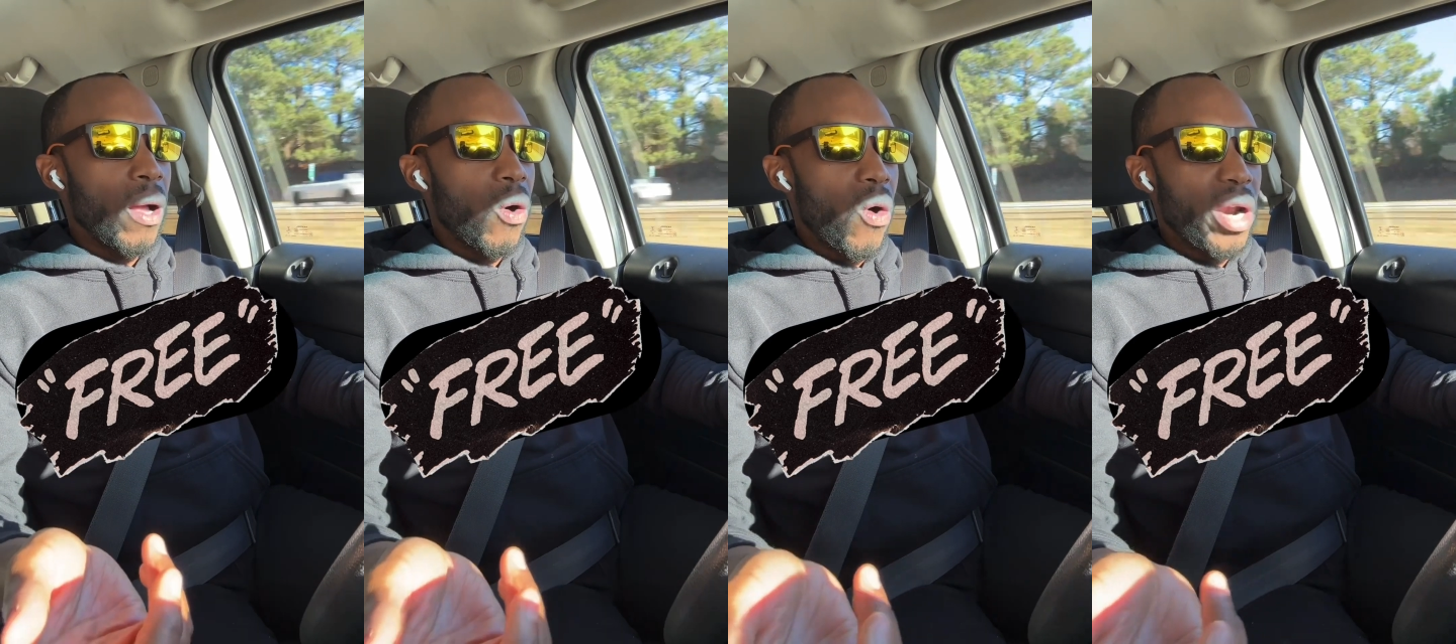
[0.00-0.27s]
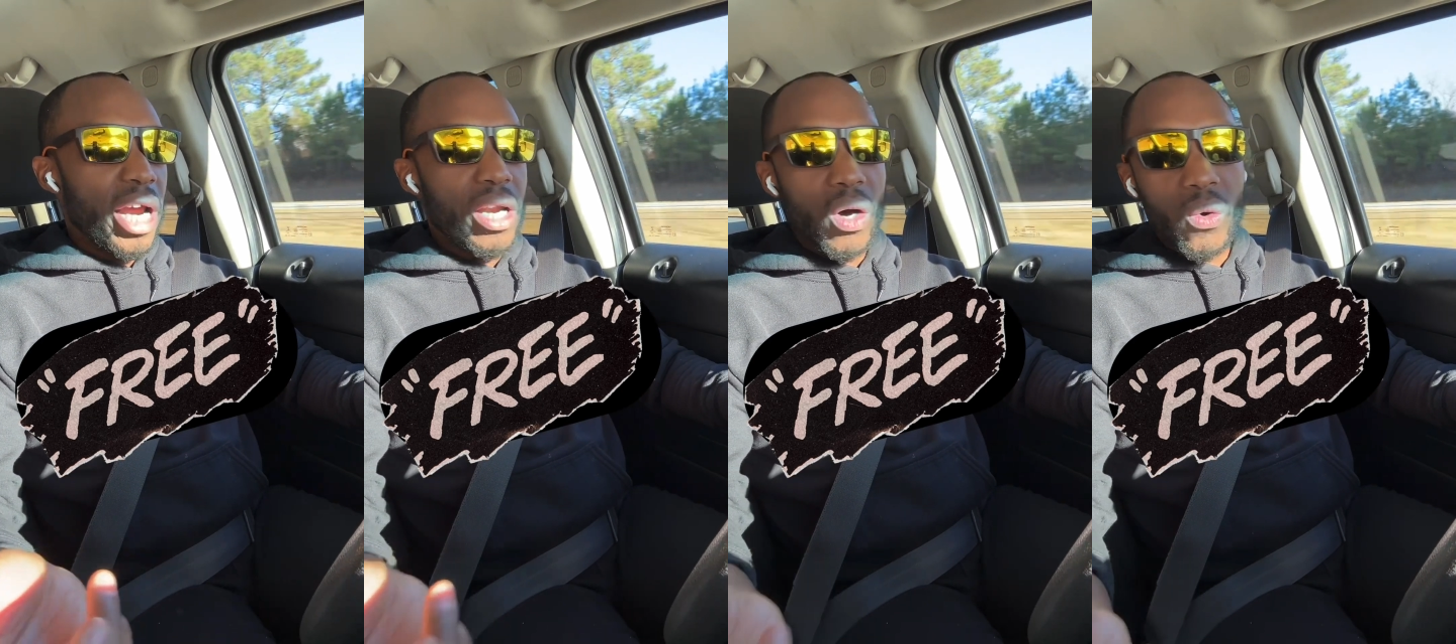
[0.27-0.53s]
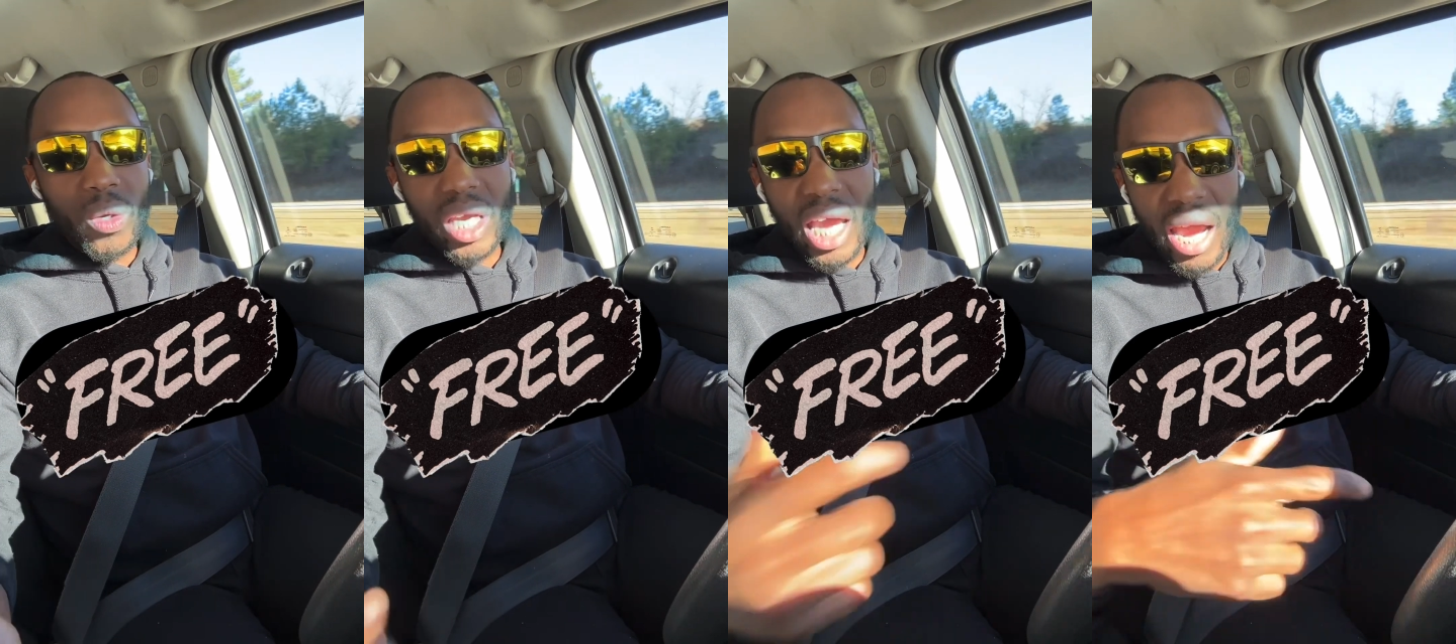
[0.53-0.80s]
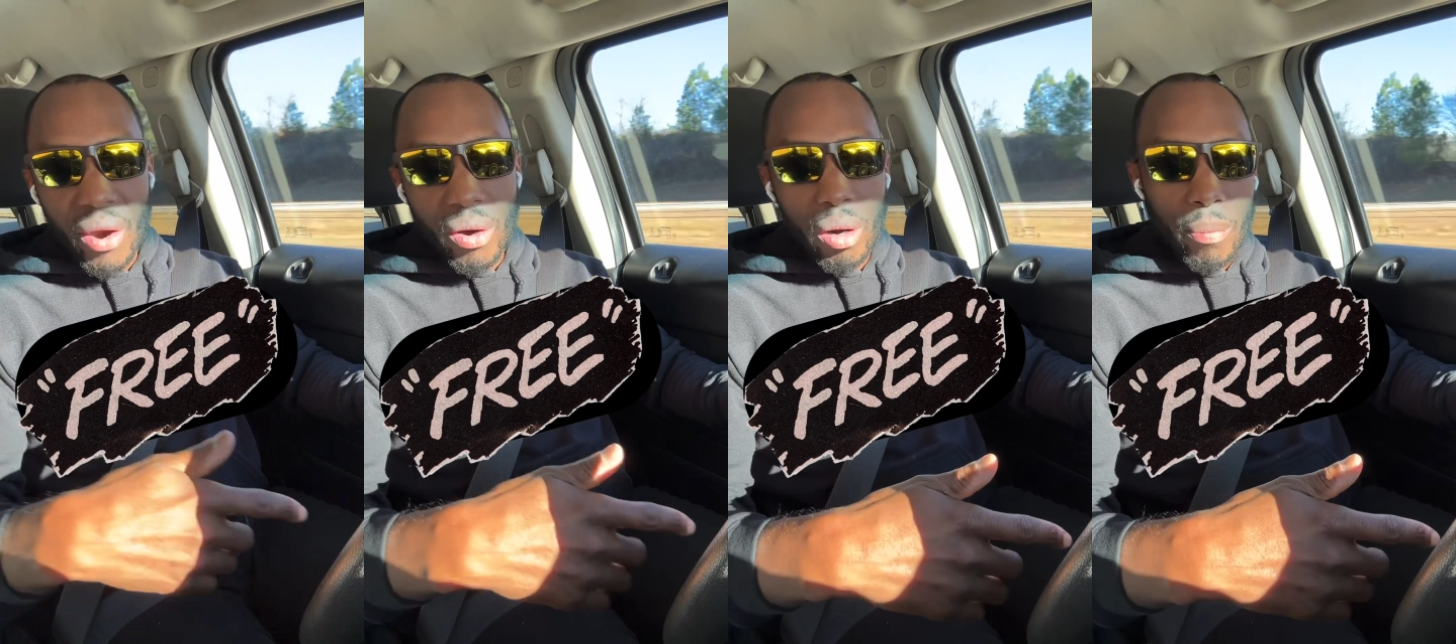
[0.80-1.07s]
or they don't
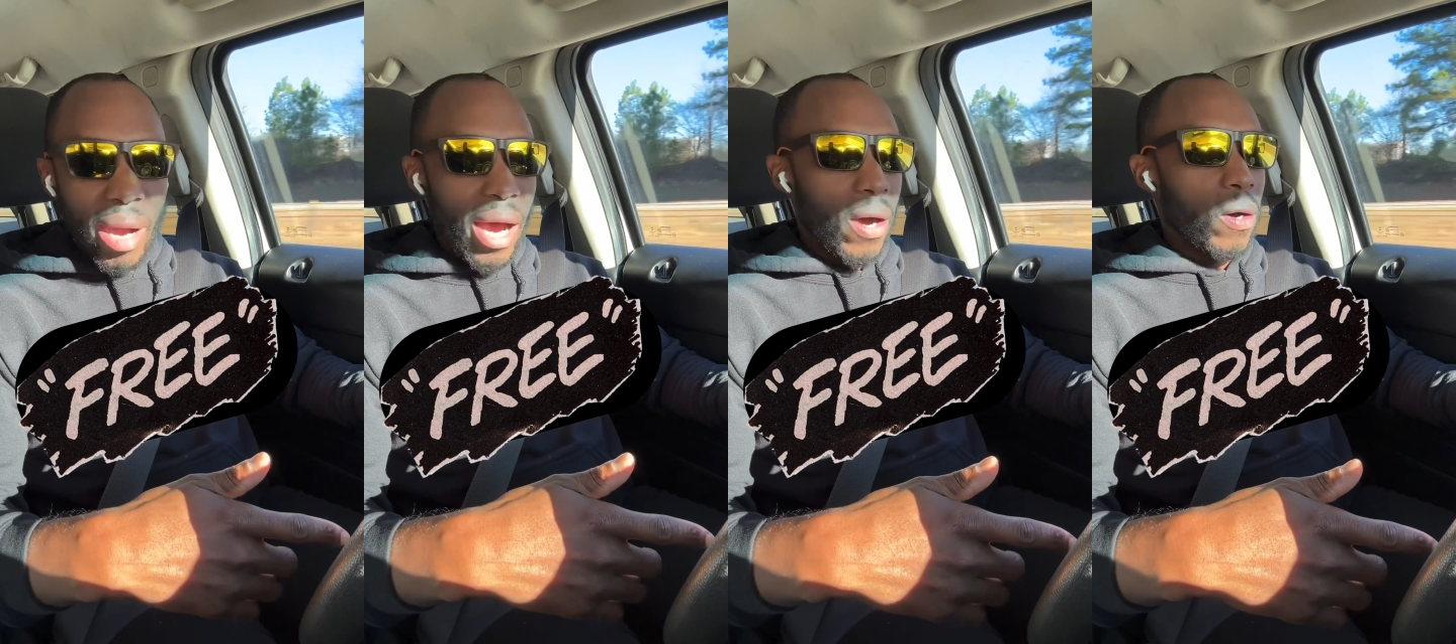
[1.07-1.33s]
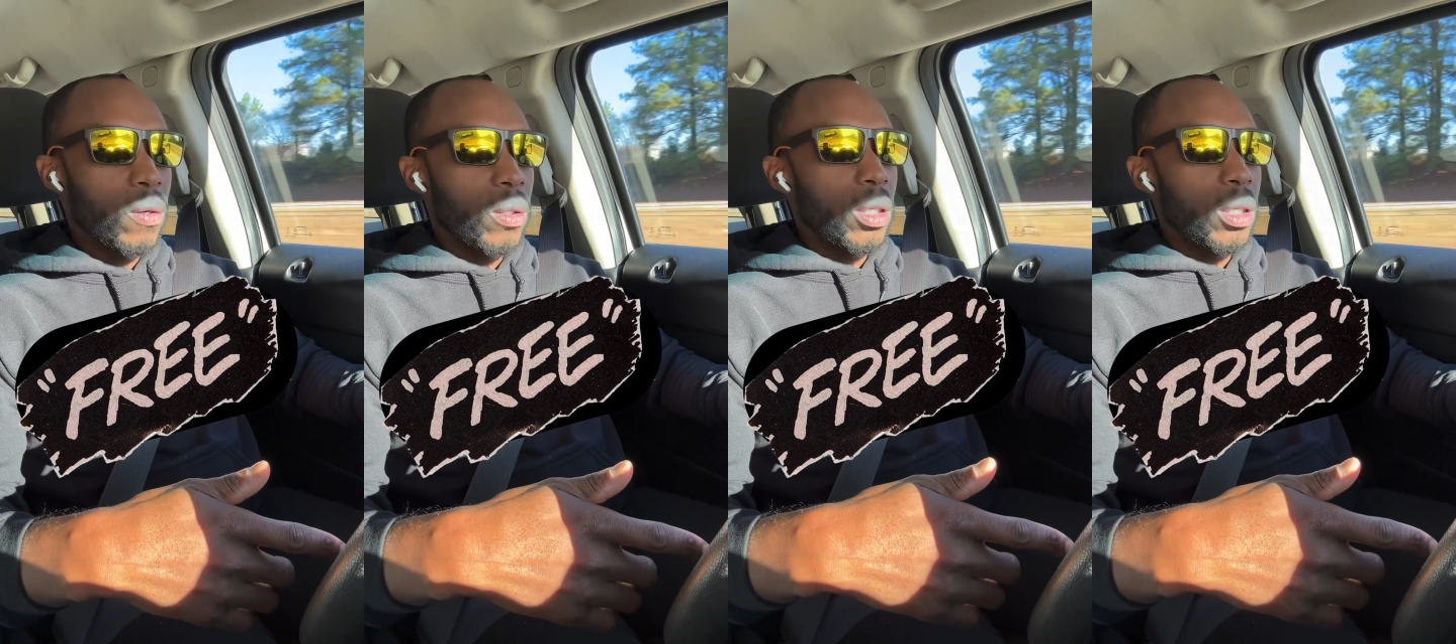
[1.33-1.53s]
care about